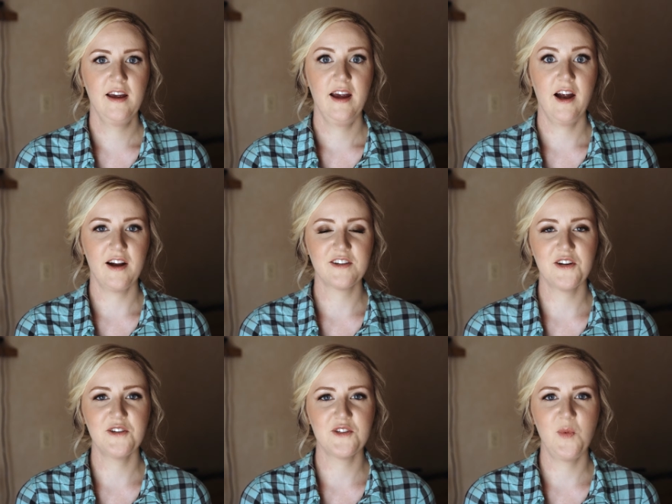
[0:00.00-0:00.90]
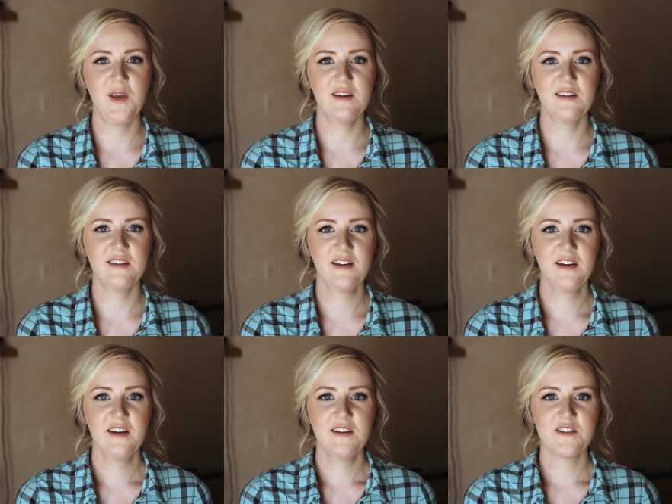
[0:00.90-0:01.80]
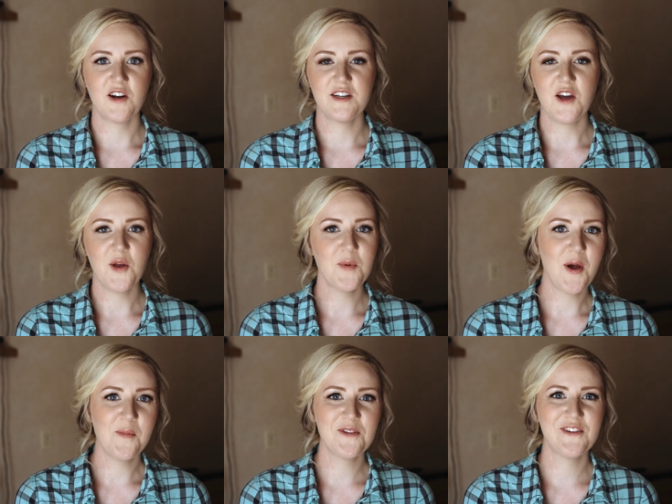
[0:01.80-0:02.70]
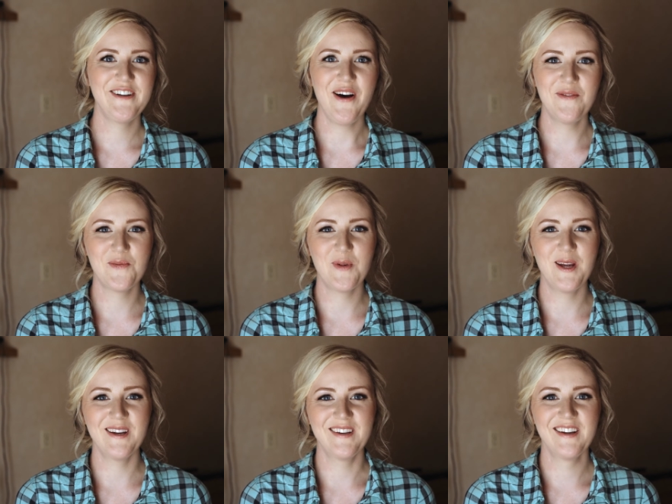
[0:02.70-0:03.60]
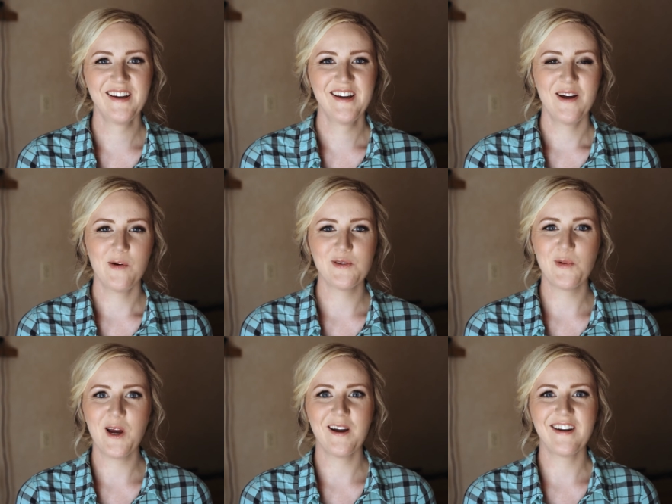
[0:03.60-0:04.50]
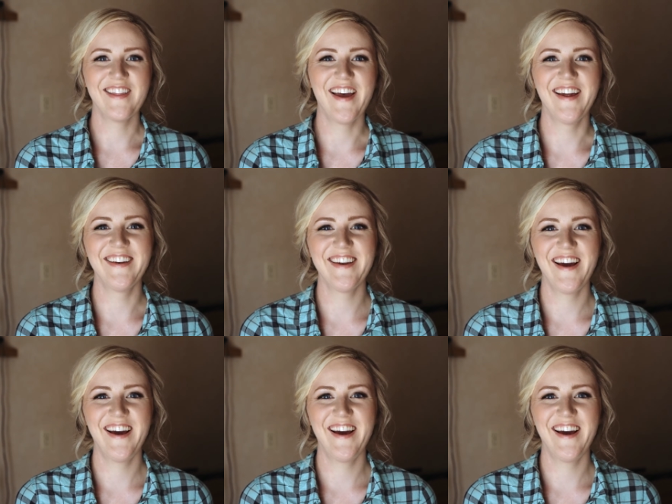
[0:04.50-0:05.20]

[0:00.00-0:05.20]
Erik turned to me and started telling me how much he loved me, and it was weird, and then